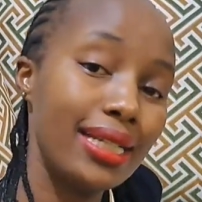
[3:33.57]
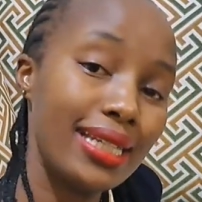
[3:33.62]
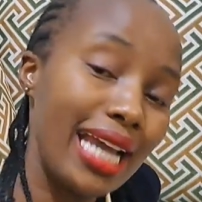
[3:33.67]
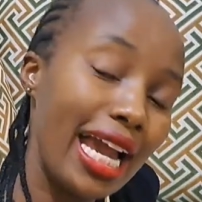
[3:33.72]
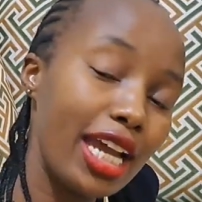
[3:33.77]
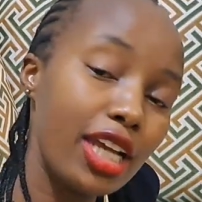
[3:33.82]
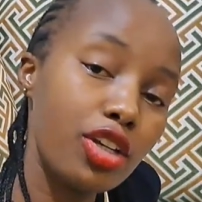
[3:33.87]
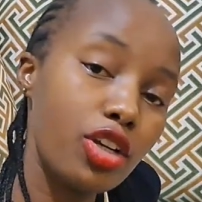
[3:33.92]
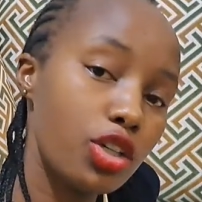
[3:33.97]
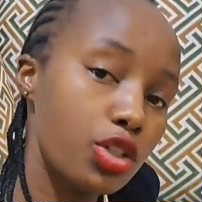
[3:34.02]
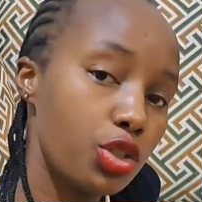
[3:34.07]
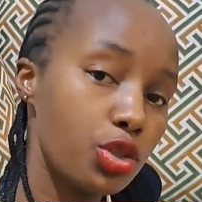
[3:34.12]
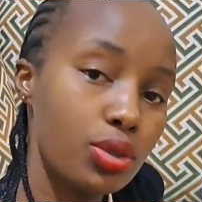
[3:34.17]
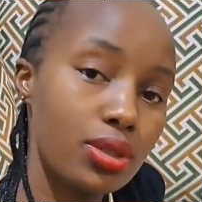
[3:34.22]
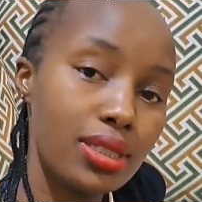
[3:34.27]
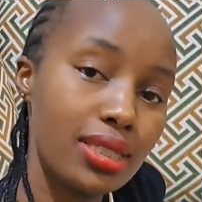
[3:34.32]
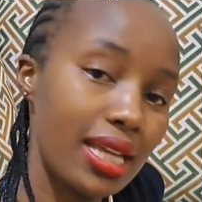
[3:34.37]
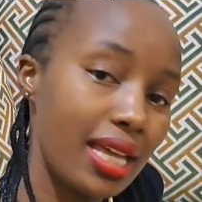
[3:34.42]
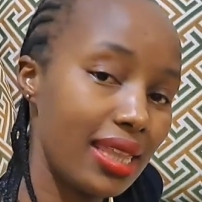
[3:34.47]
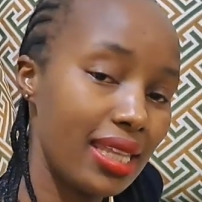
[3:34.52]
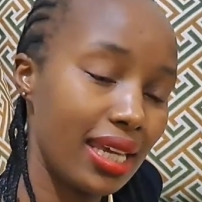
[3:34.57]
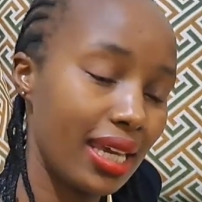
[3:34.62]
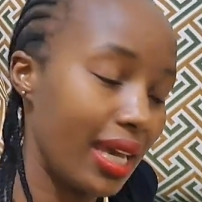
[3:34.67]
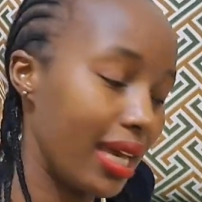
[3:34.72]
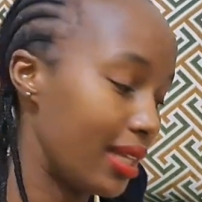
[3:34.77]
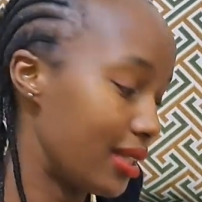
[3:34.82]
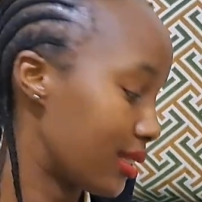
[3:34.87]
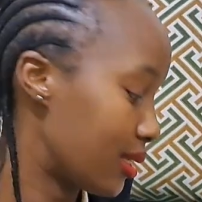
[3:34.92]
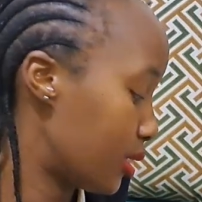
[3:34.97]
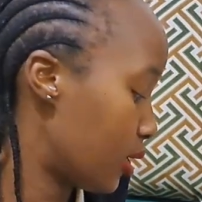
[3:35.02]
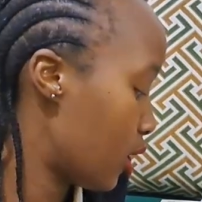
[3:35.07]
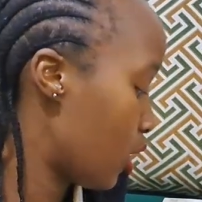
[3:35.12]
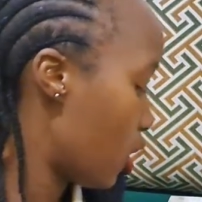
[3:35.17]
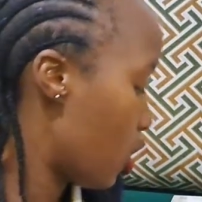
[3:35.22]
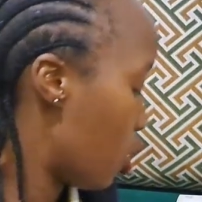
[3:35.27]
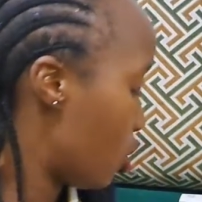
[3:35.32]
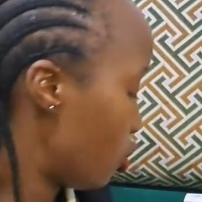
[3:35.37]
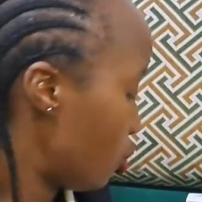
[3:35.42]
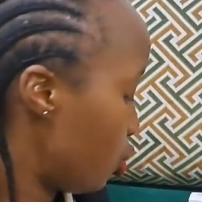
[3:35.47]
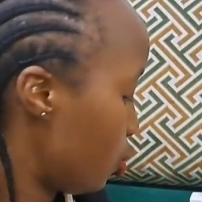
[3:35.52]
I don't use nothing else
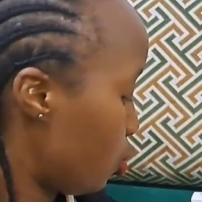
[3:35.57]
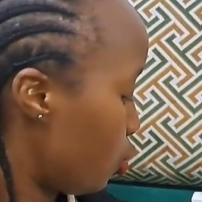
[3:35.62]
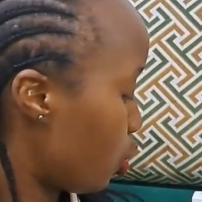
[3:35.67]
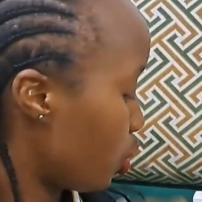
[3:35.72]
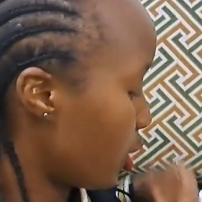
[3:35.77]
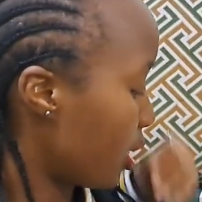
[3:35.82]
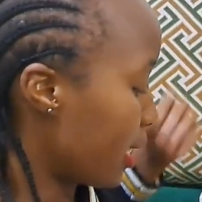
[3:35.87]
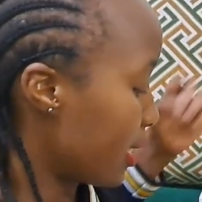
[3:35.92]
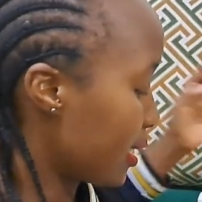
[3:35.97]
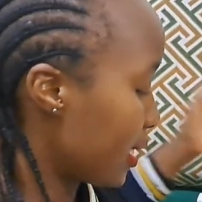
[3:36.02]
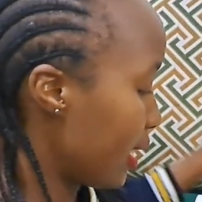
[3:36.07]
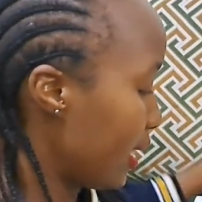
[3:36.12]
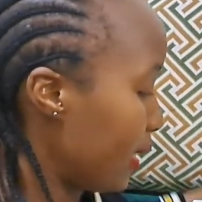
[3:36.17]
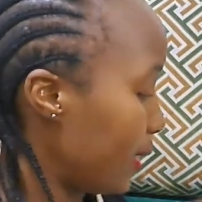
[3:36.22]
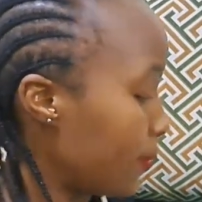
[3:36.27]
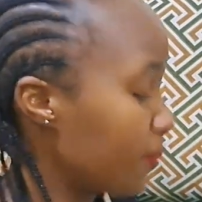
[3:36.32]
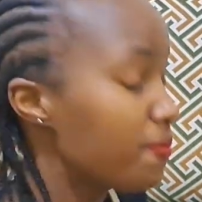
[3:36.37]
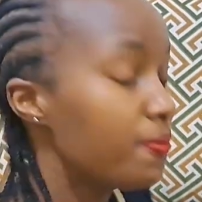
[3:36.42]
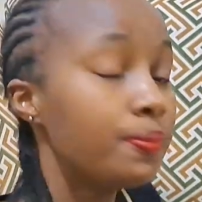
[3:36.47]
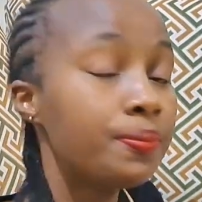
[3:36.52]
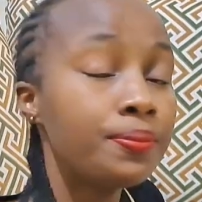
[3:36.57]
to wash her skin.